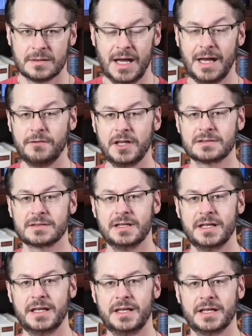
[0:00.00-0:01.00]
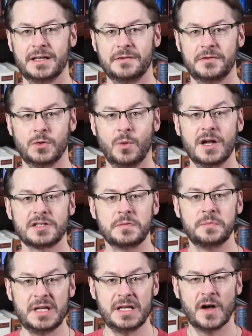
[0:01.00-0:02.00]
Obviously, if you want
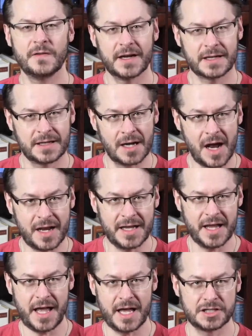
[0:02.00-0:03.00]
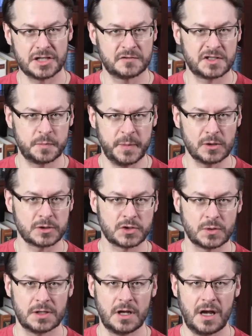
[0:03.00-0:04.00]
to be on the cutting edge of
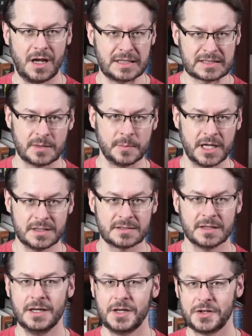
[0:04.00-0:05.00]
spiritual awesomeness,